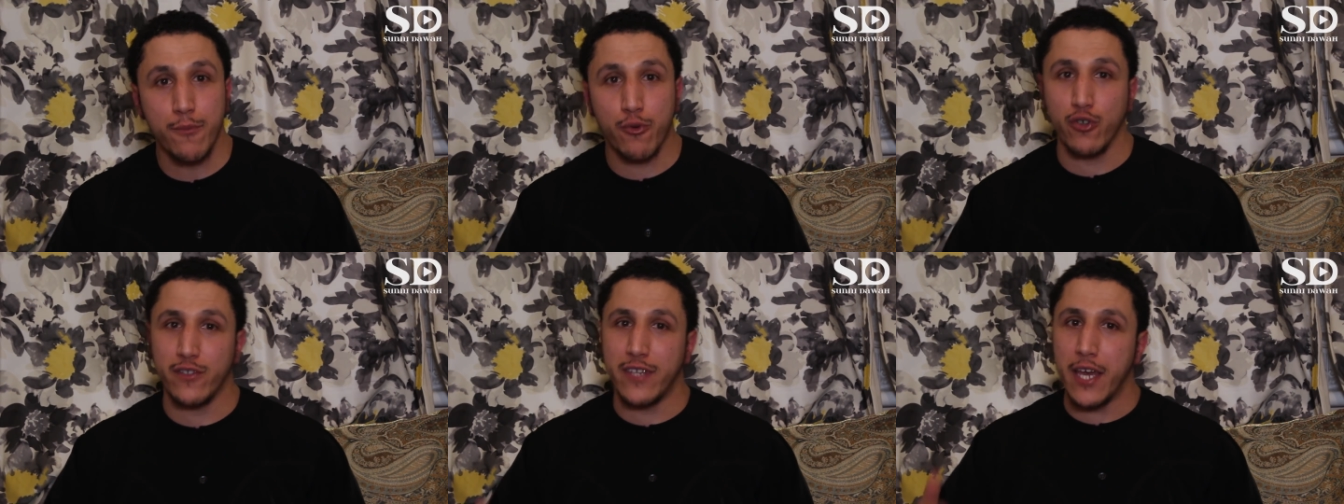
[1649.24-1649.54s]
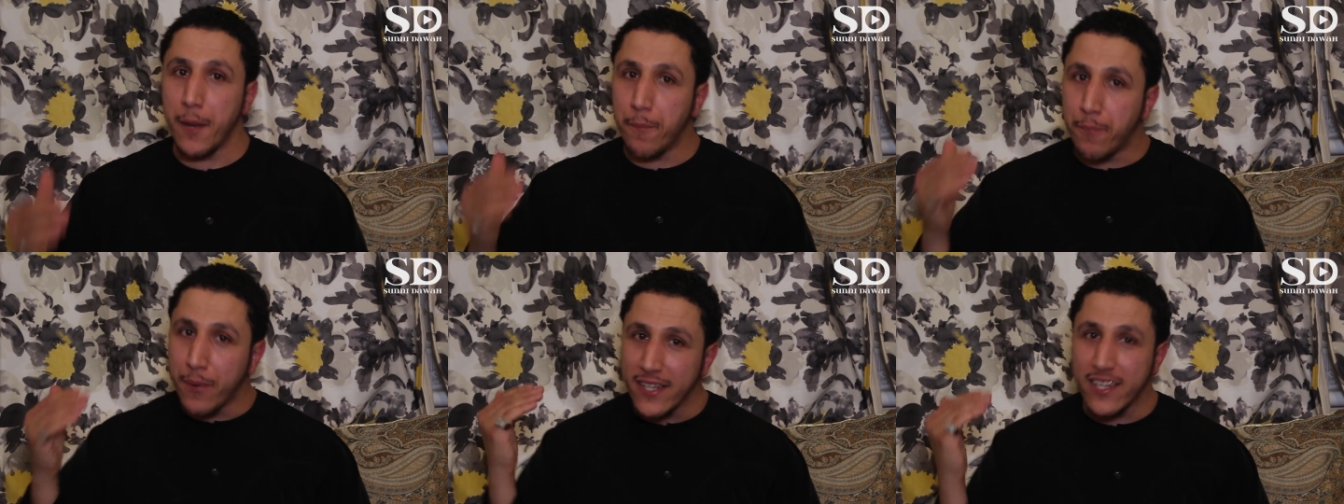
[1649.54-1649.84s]
because
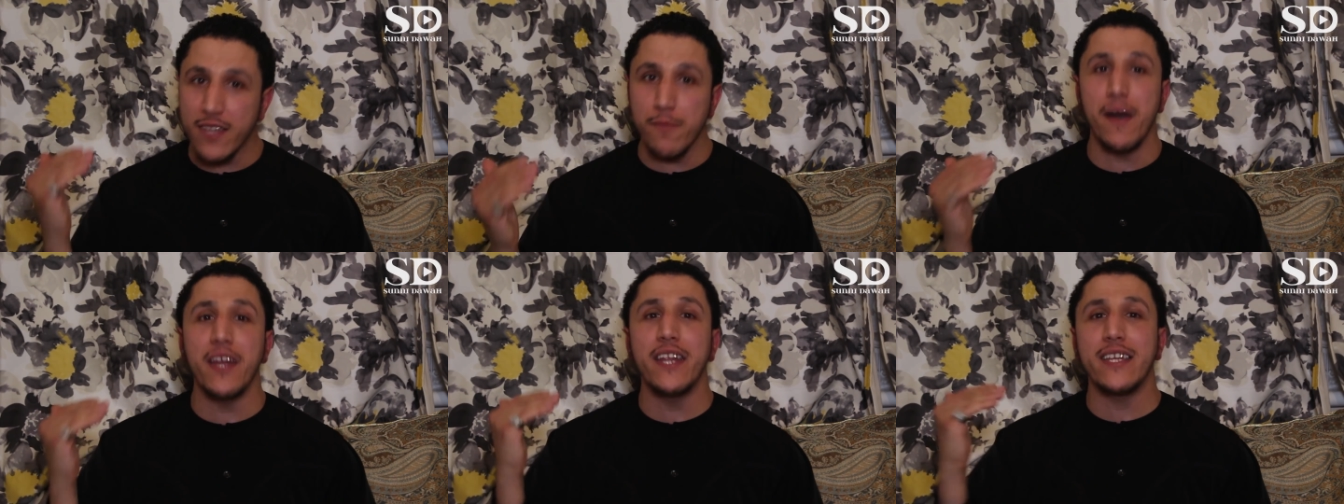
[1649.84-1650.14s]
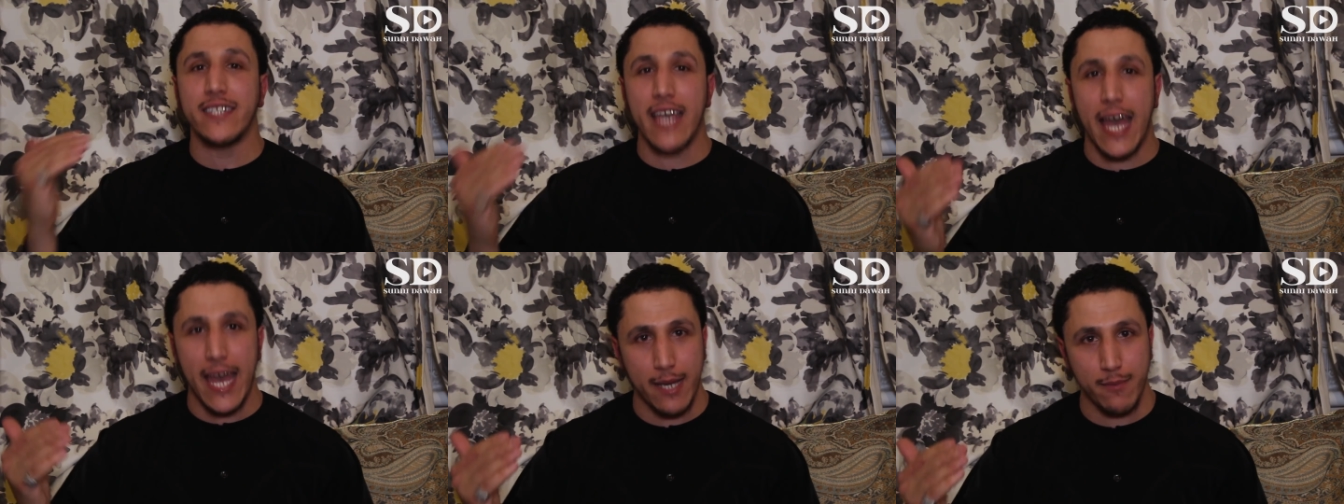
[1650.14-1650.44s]
they repeated
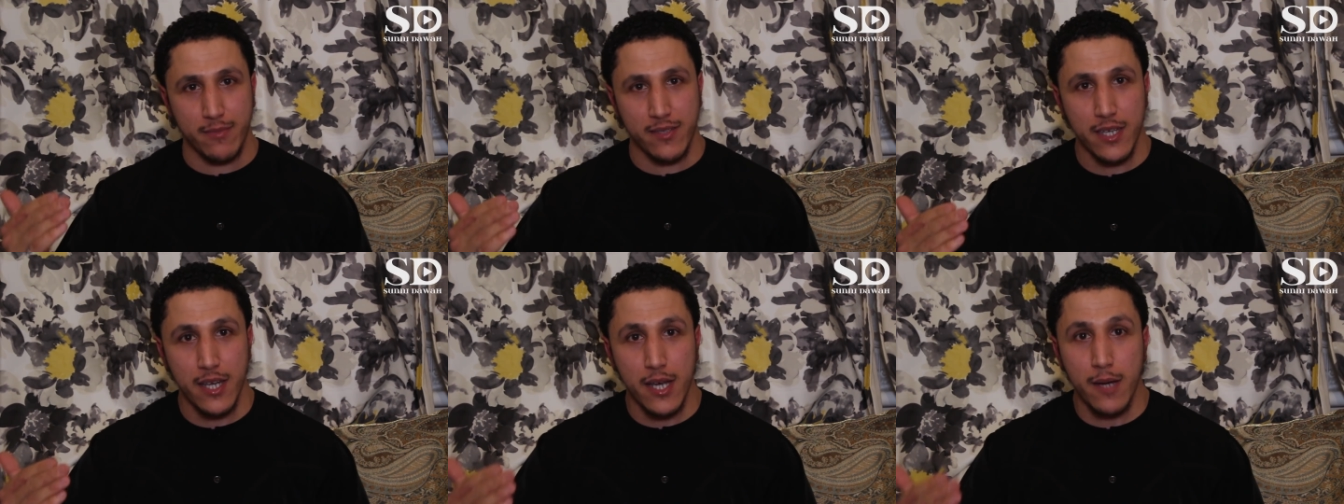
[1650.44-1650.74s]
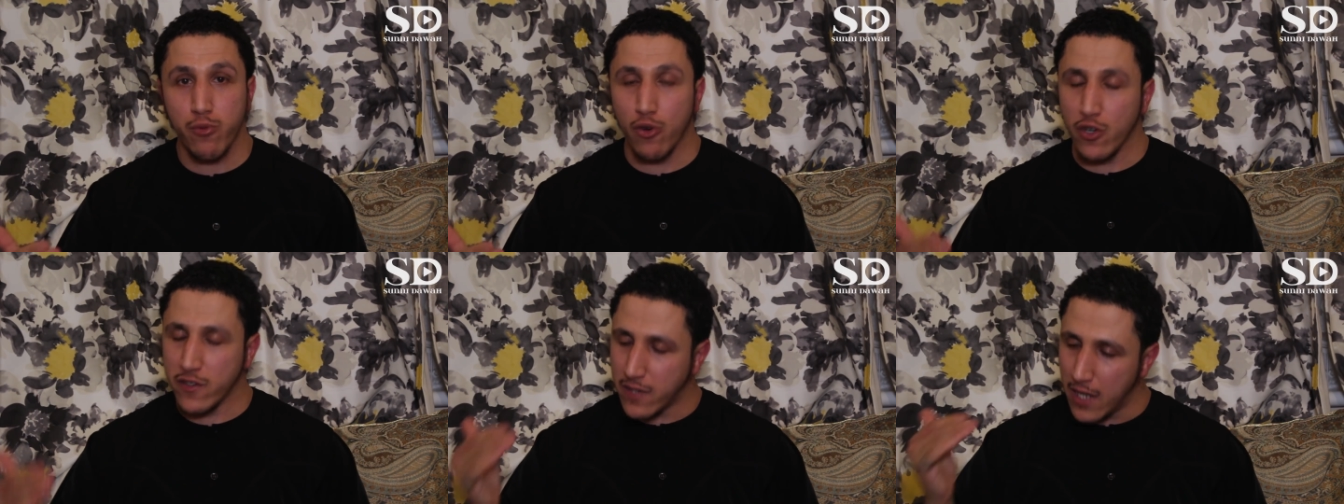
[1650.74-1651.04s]
many times.
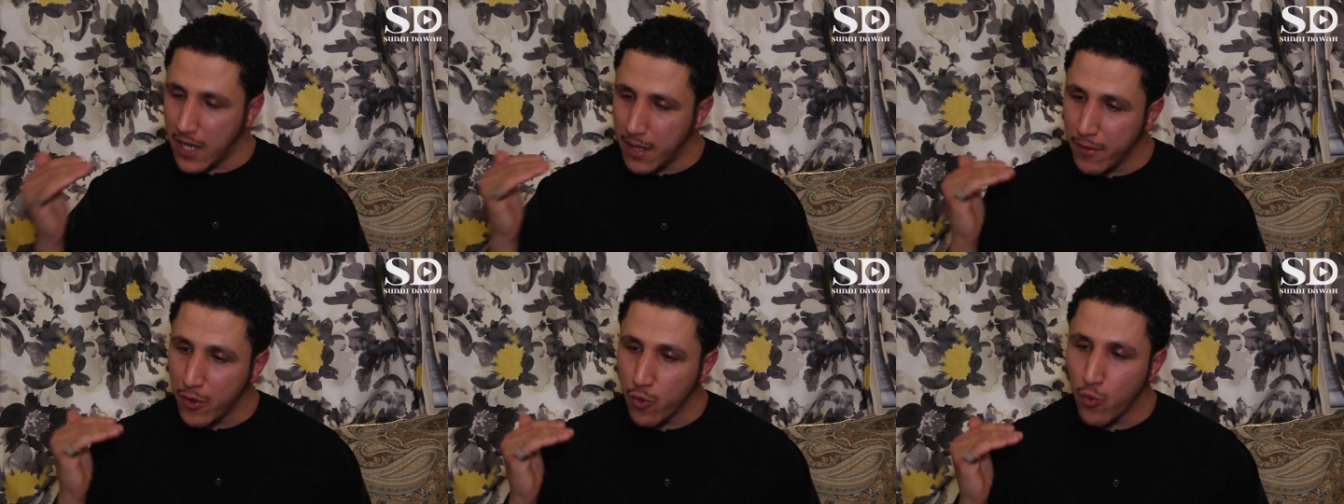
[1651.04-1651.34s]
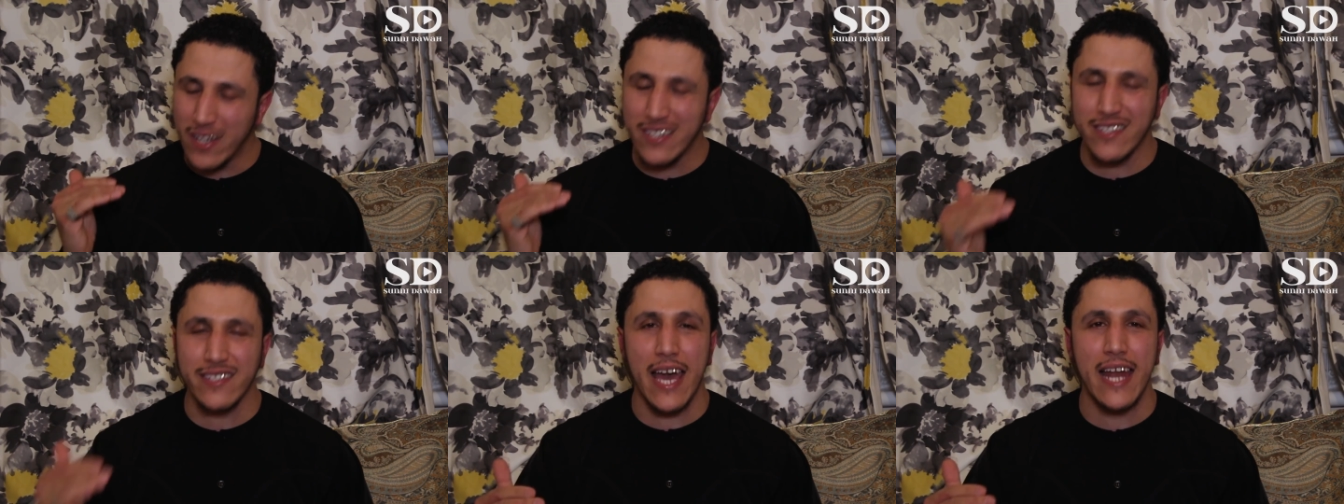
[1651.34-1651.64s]
Prophet he
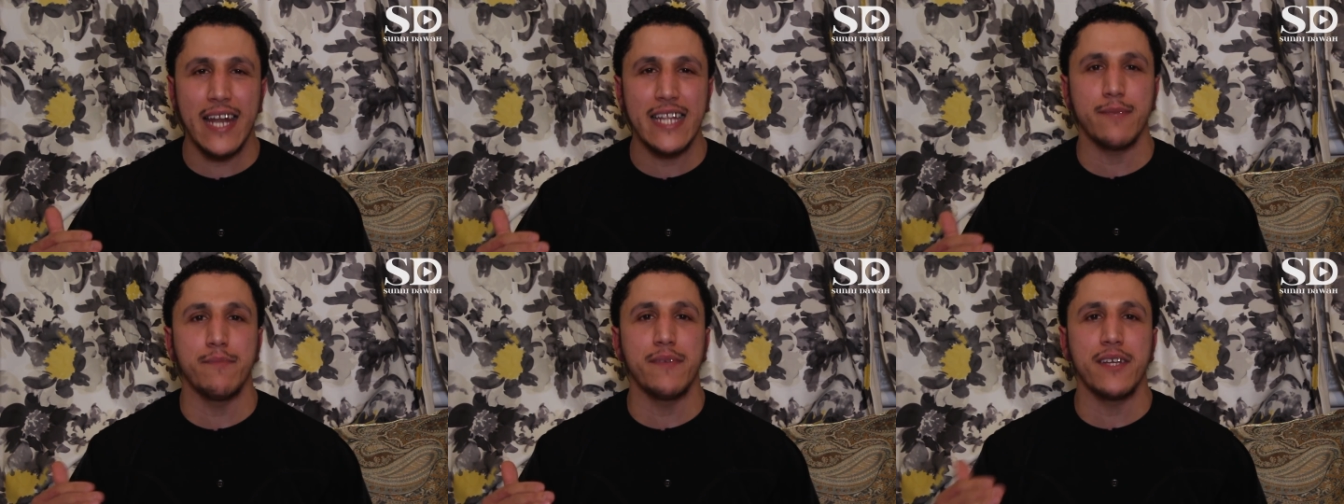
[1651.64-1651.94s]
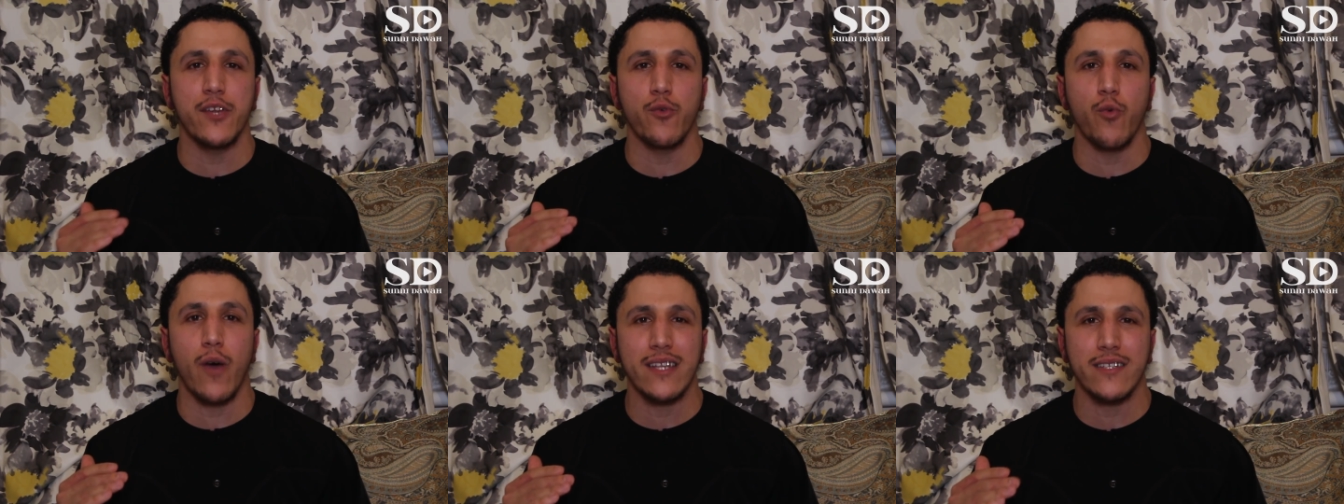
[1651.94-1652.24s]
went silent,
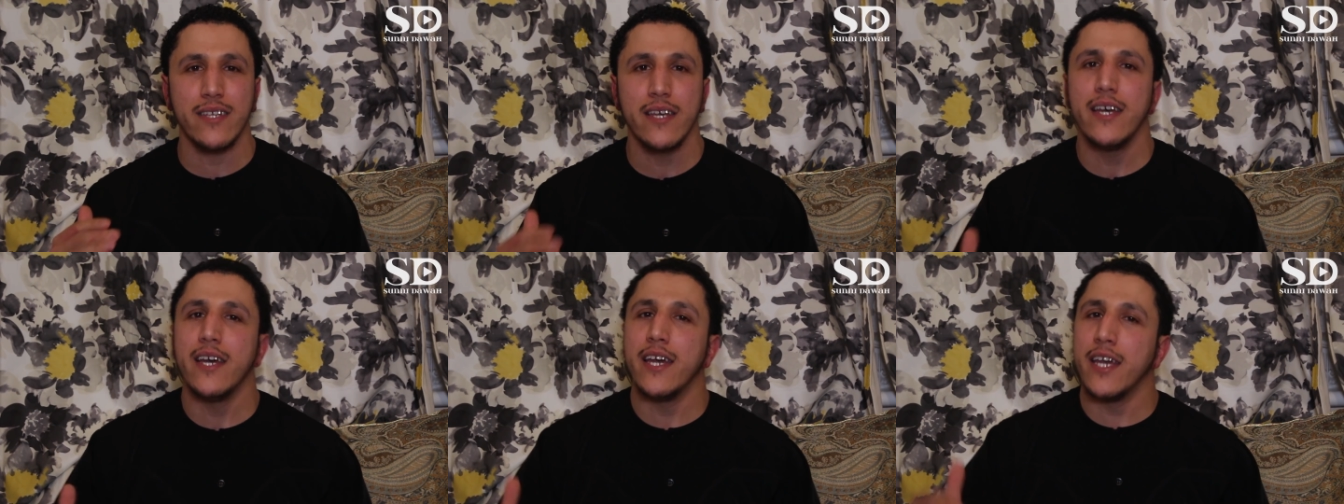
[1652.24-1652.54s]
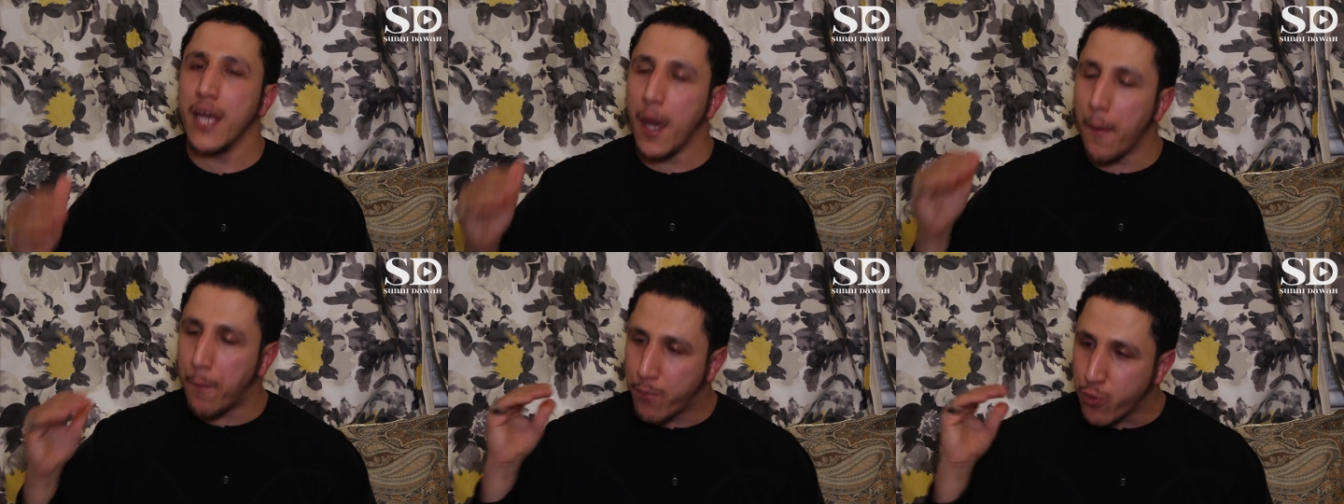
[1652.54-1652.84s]
meaning what?
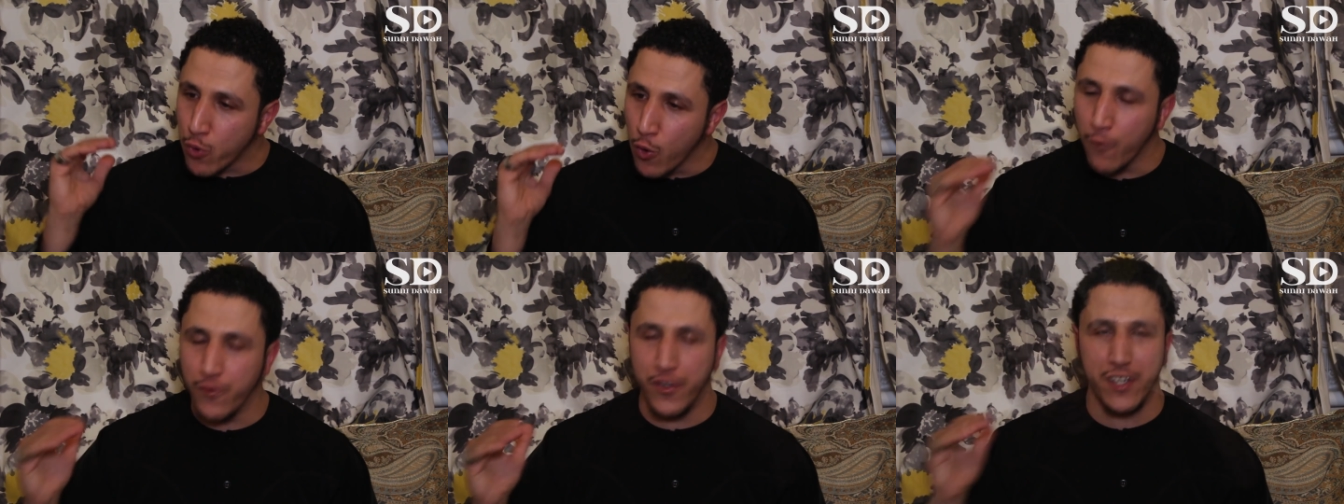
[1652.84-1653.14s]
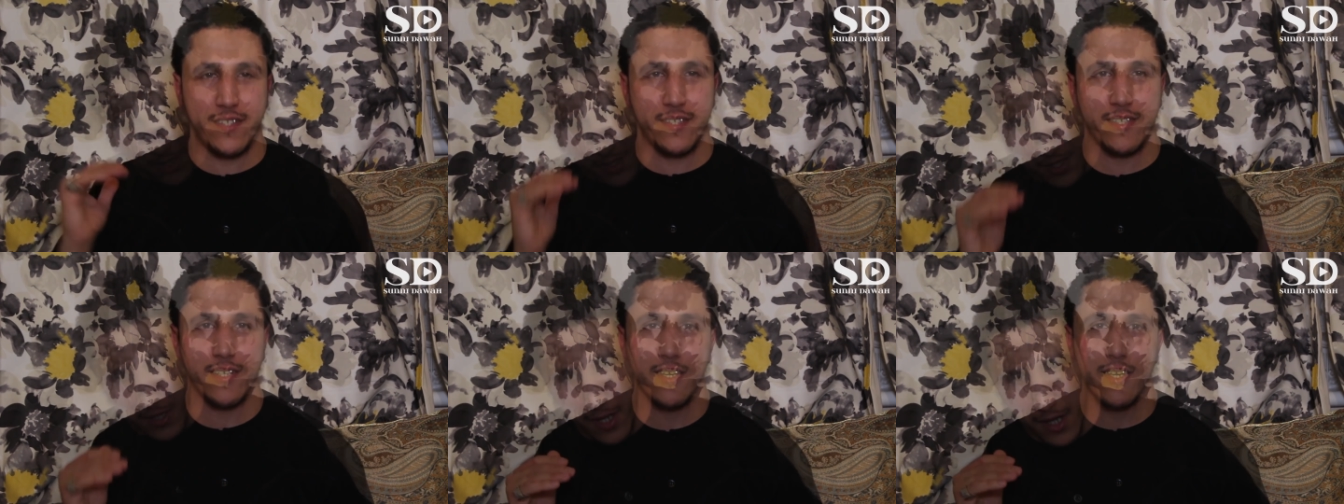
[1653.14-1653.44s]
He approved
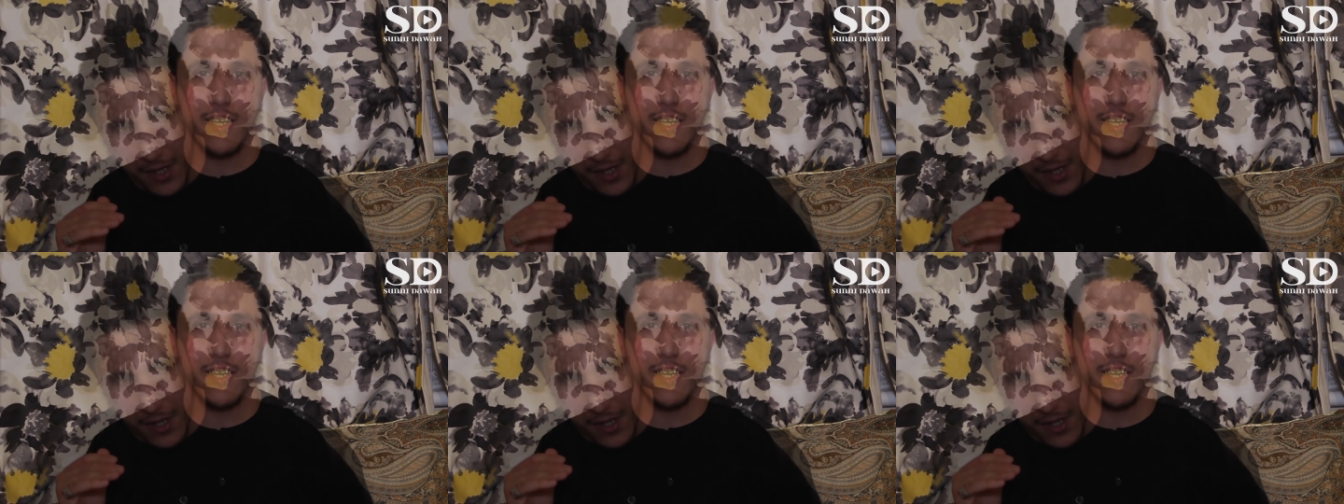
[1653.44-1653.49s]
it.